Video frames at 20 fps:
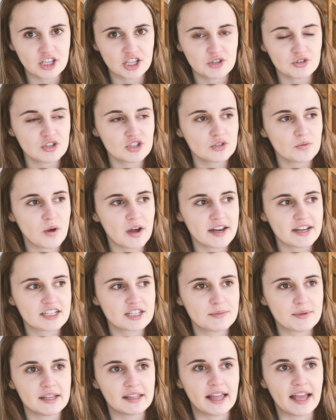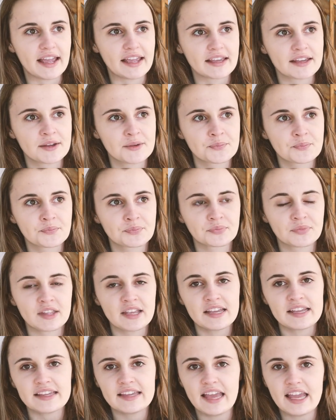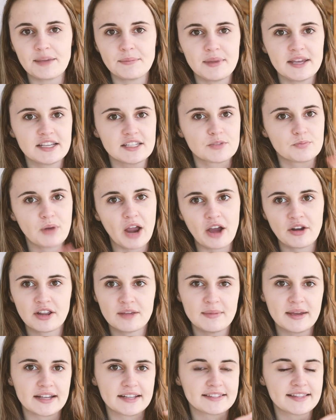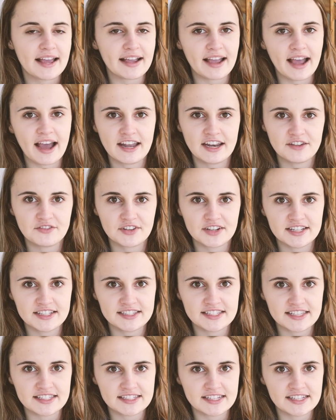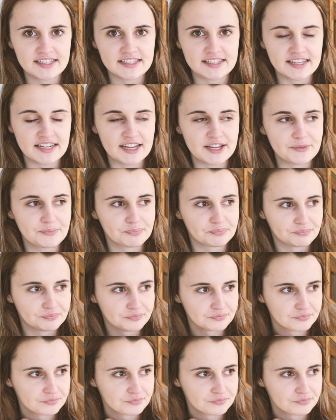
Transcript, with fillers: You just want it to be like cake mix, brownie mix, that kind of consistency.